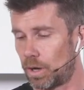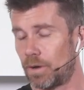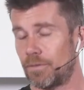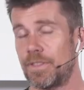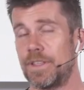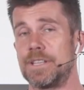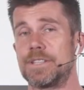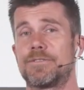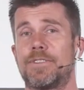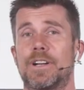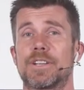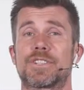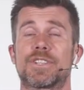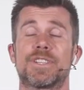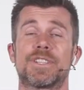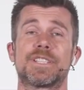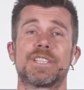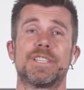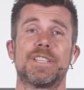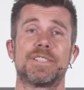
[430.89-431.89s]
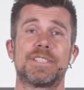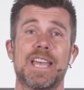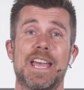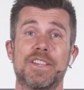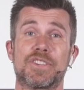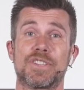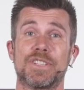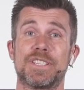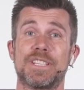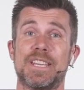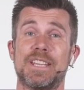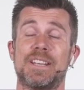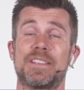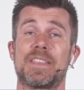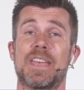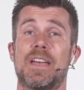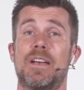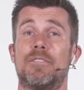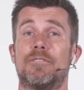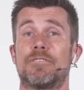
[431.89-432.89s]
of these functions to the dash is getting
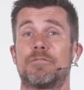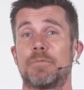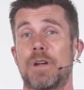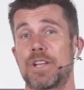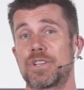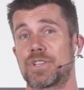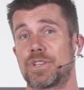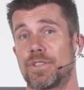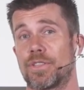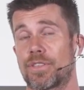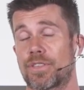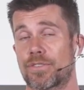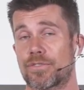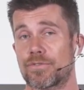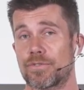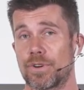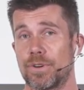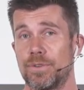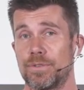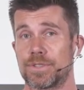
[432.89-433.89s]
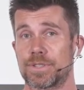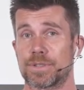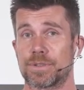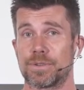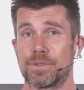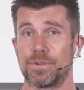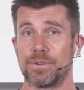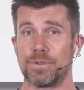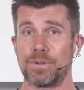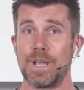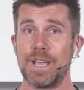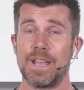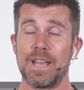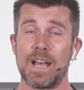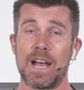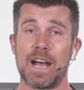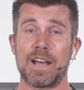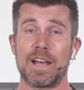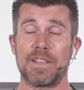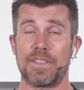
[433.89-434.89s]
that information through to
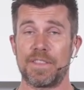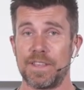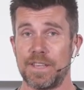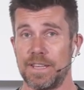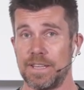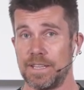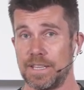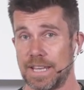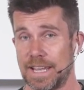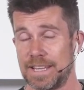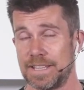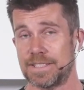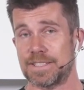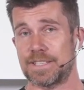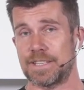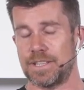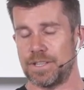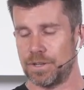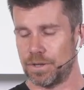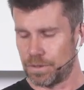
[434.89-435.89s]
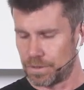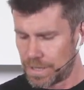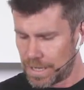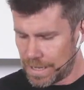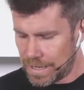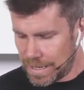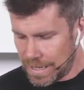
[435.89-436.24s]
the ECU.